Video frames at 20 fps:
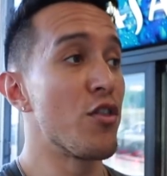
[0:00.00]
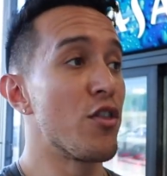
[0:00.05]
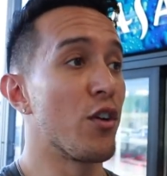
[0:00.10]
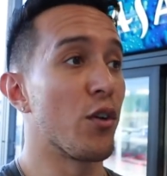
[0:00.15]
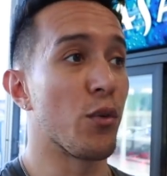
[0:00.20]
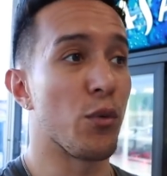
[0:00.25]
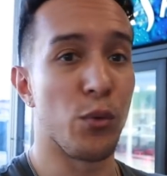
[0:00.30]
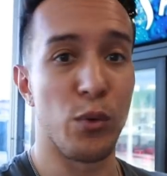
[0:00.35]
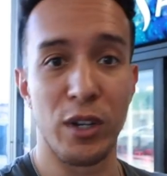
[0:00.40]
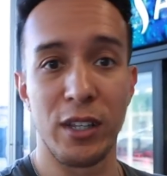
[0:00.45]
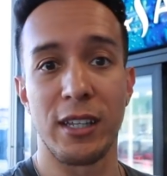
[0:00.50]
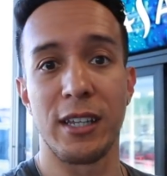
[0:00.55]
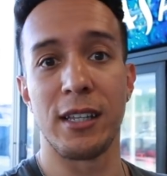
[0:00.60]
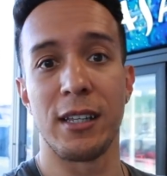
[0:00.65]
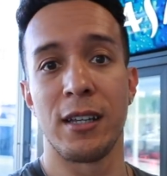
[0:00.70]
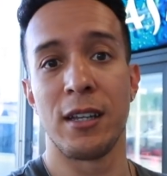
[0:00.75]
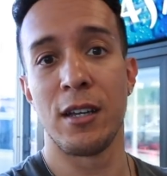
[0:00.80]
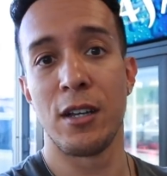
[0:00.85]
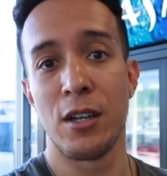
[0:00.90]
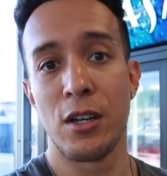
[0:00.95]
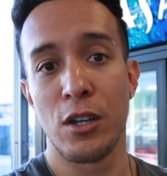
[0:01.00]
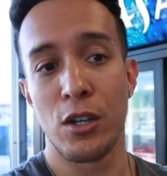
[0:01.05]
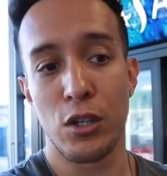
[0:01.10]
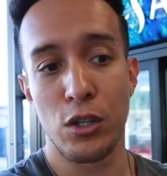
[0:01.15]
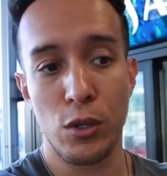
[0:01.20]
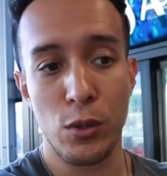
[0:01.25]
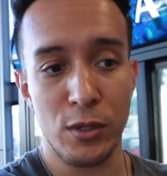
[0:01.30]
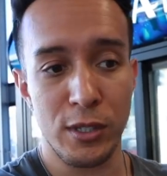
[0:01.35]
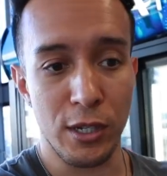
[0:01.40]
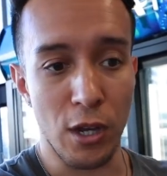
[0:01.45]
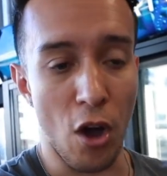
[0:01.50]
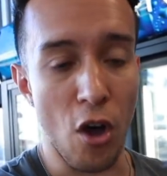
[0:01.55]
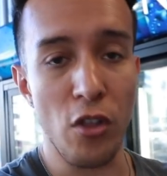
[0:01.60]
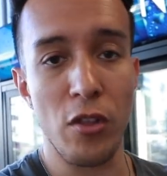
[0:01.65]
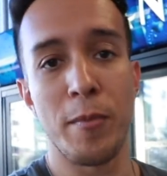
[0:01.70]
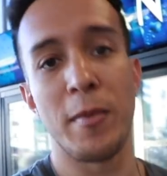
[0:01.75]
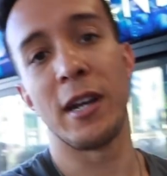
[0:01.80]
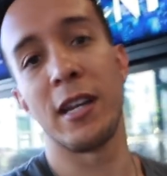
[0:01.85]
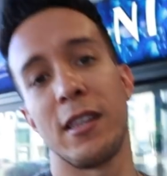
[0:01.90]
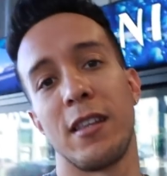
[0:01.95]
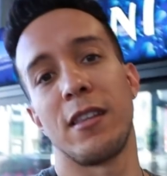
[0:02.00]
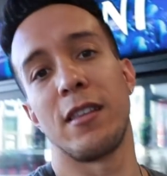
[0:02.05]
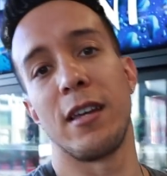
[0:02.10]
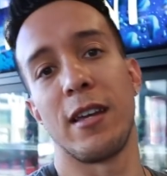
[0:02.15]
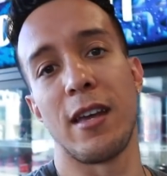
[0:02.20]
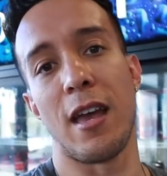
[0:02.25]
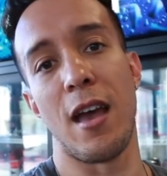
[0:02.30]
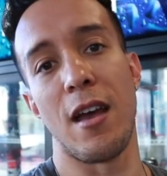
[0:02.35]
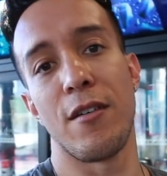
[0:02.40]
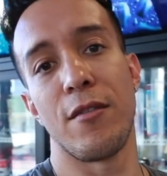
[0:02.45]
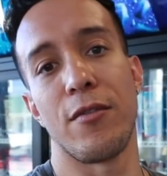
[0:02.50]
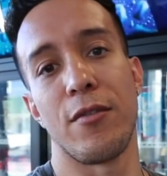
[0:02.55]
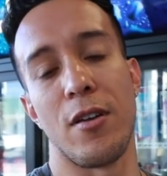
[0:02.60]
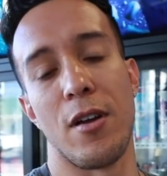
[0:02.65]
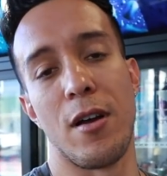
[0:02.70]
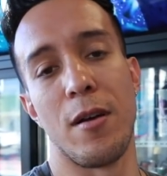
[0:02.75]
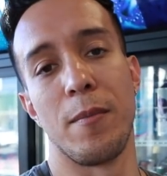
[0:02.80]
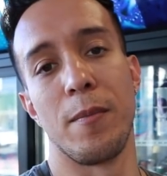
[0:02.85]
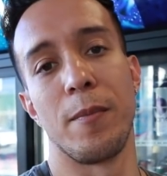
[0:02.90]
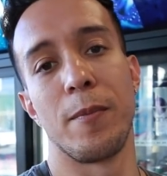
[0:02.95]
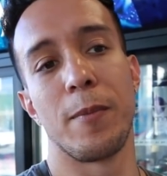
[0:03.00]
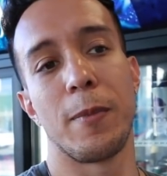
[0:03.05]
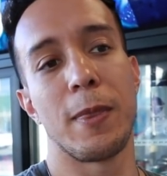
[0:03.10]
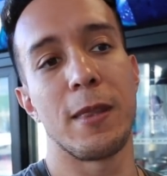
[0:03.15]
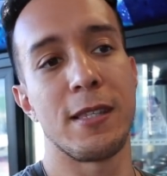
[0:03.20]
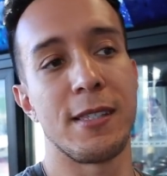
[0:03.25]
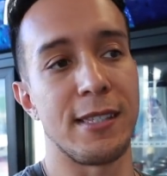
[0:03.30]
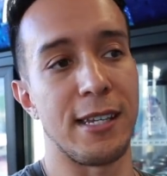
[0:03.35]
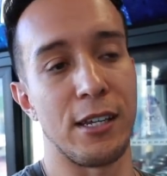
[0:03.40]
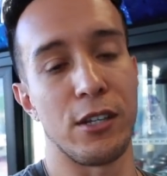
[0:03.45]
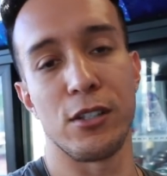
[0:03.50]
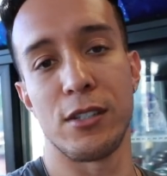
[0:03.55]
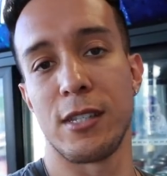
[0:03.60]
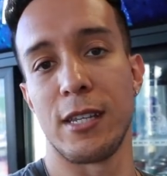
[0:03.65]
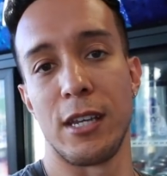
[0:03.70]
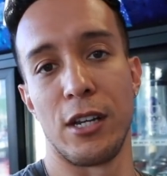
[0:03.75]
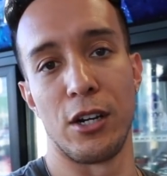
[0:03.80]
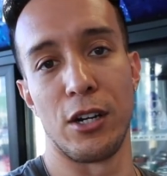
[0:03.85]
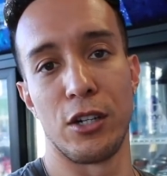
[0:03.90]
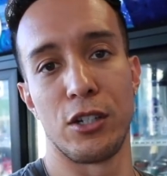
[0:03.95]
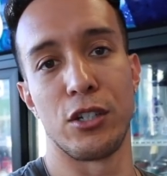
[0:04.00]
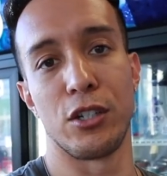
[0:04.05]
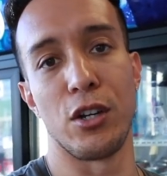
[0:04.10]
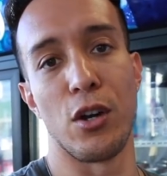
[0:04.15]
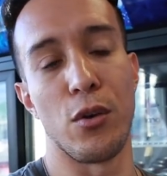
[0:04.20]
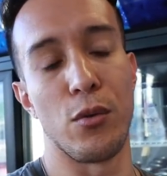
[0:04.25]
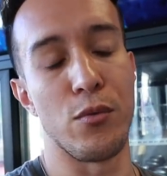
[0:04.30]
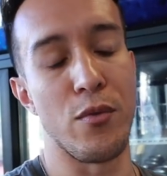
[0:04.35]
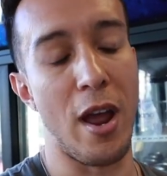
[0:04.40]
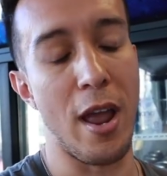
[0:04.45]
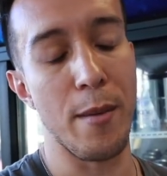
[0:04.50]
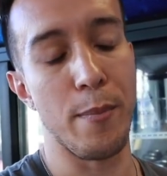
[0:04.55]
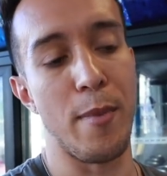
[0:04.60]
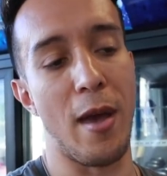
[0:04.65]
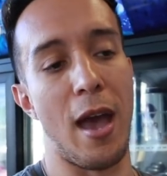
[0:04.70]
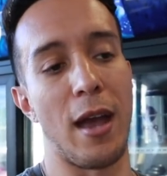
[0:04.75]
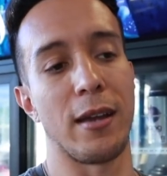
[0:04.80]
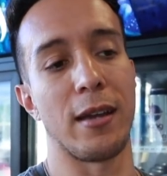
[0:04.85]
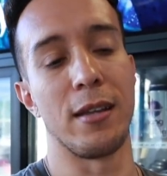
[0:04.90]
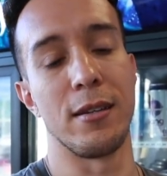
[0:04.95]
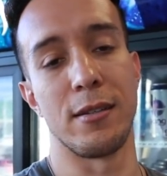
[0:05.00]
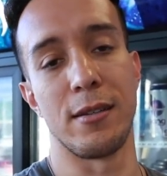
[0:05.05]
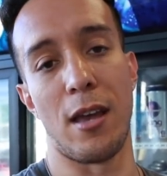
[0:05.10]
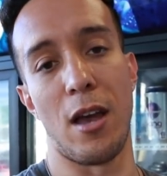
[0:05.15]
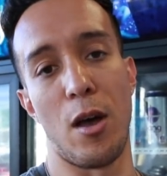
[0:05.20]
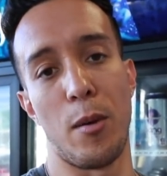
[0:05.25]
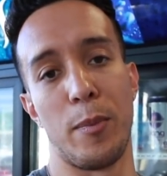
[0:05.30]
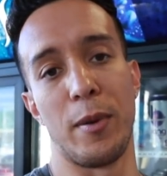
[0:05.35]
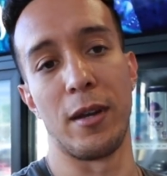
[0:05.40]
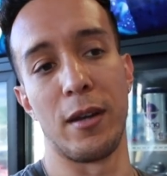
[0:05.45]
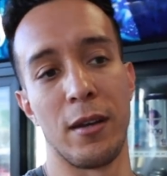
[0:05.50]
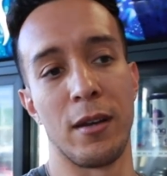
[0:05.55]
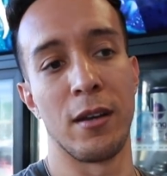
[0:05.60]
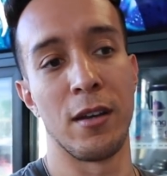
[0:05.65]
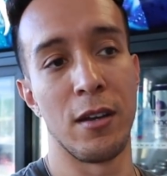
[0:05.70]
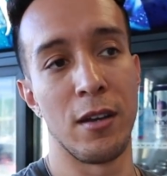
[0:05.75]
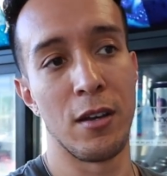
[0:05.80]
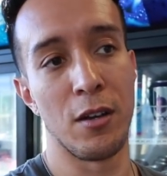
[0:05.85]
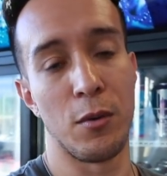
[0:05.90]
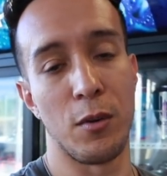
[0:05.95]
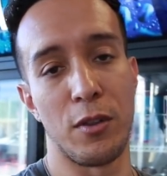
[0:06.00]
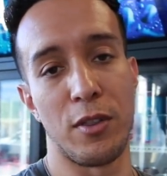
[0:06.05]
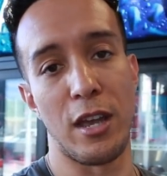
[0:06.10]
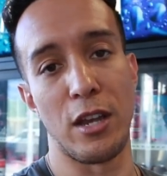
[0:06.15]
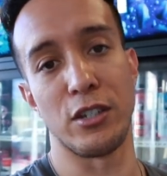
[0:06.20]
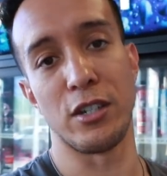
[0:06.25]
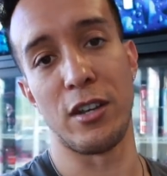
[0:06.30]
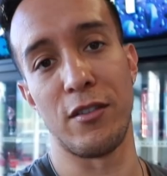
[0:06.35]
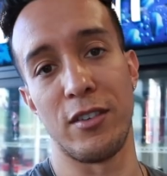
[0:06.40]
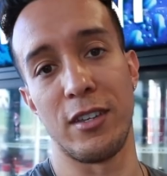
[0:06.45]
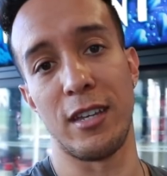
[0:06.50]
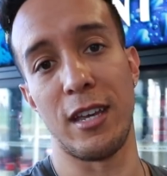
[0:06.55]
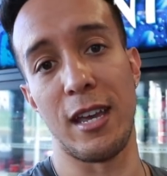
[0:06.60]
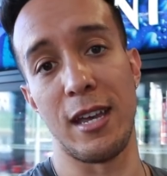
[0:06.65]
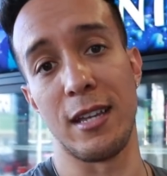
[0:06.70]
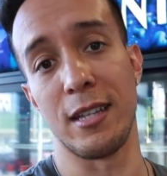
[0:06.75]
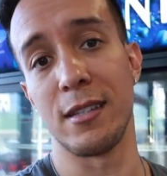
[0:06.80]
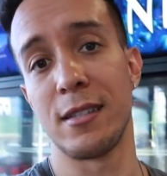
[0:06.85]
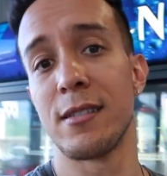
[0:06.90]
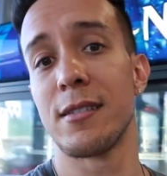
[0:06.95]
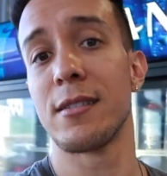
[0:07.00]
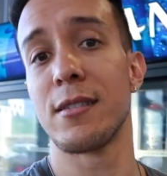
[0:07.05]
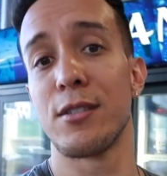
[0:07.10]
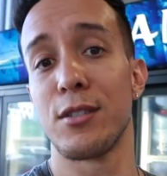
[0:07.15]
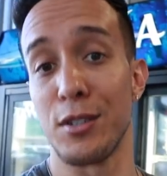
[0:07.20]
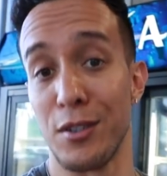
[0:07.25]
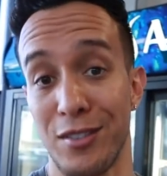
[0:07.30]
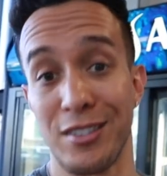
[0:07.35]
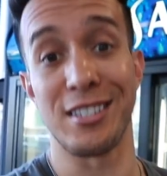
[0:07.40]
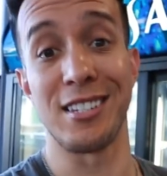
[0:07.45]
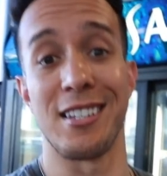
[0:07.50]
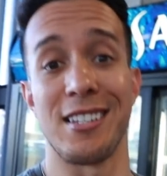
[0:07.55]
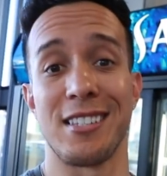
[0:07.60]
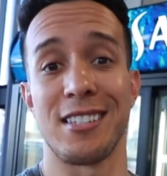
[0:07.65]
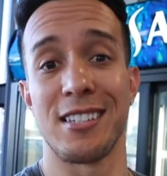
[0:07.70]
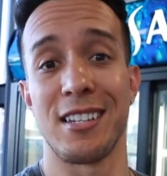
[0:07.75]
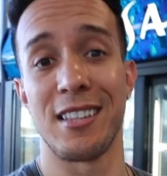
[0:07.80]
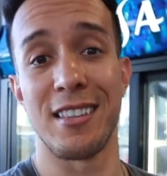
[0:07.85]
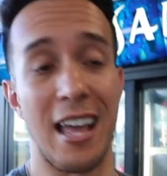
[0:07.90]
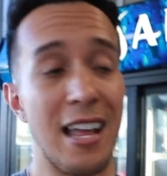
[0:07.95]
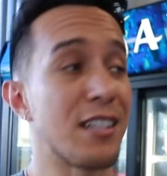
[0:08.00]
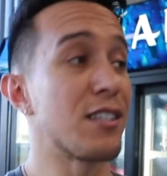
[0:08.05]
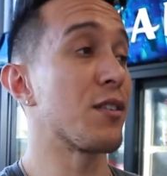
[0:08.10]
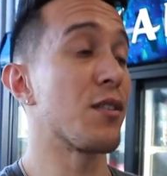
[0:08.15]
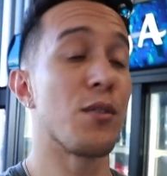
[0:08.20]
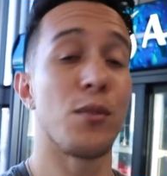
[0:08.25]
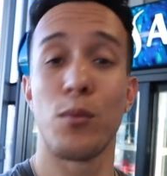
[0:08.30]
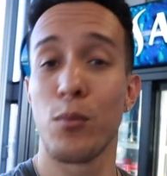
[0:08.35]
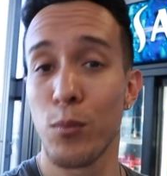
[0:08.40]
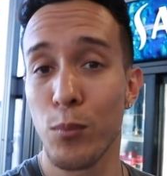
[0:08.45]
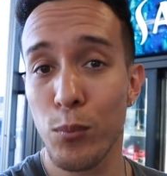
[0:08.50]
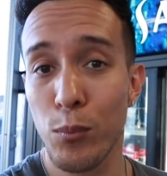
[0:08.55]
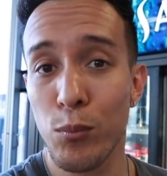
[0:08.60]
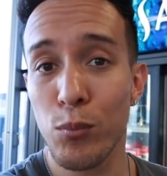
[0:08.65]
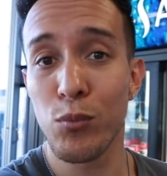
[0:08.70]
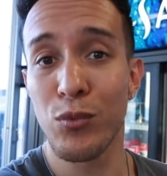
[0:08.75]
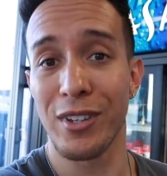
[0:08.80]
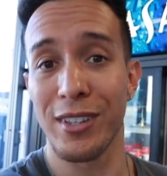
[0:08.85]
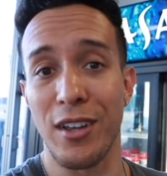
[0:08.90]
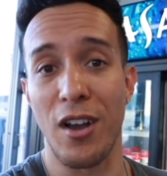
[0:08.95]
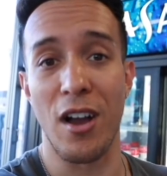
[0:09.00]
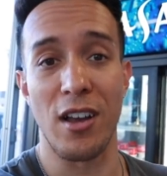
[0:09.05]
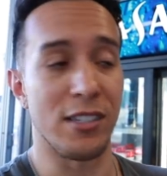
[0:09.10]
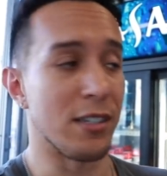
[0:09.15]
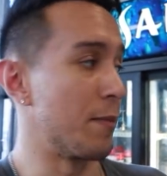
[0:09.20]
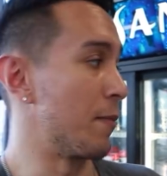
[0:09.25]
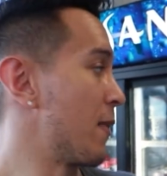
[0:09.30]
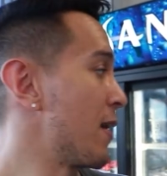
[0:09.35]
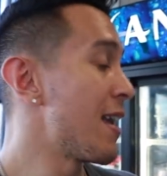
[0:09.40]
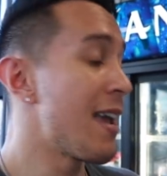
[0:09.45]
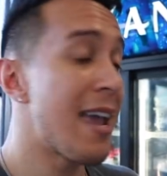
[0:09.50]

They're really using all the money that they get from sales here to go right back into helping with HIV AIDS services. That's really awesome.